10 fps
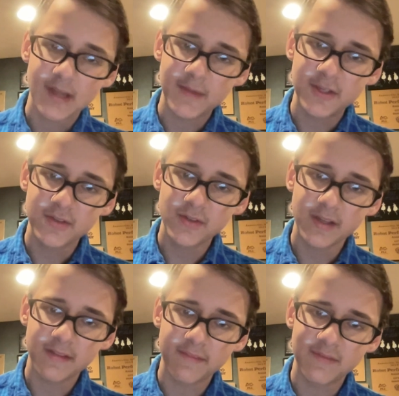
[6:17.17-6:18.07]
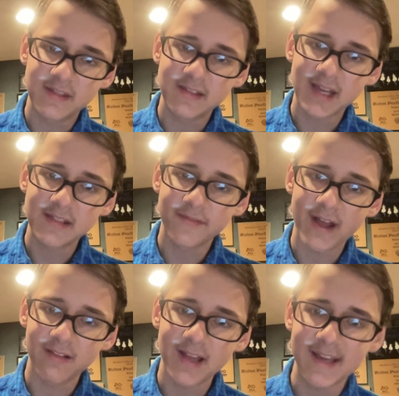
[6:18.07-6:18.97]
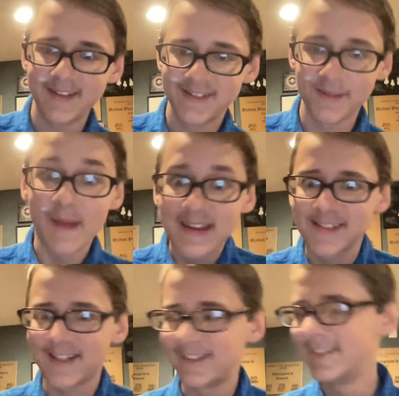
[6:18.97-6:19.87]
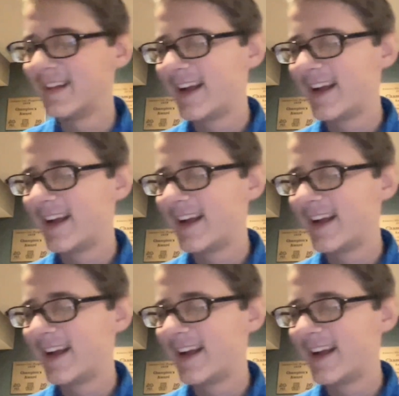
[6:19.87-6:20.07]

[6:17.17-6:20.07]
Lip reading: I mean, just look at the size of that light. It's amazing.